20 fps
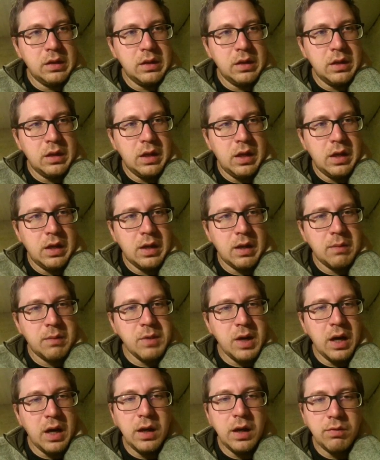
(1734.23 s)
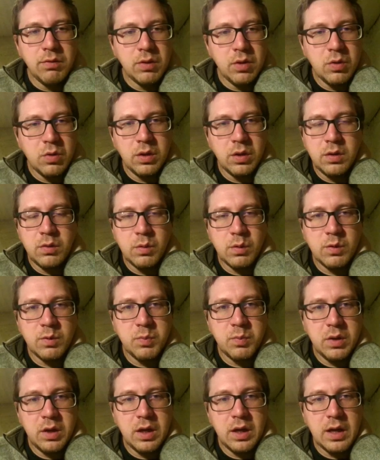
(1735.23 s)
And I'm not even going to
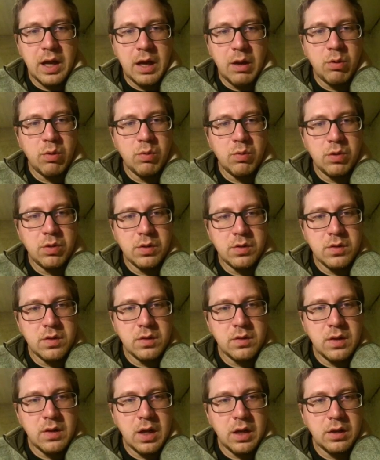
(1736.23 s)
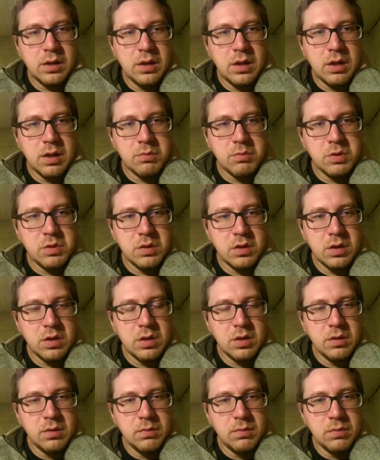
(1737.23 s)
explain how it works exactly. I'm just going
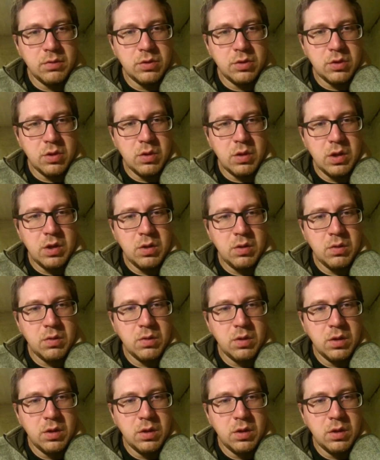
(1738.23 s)
to show you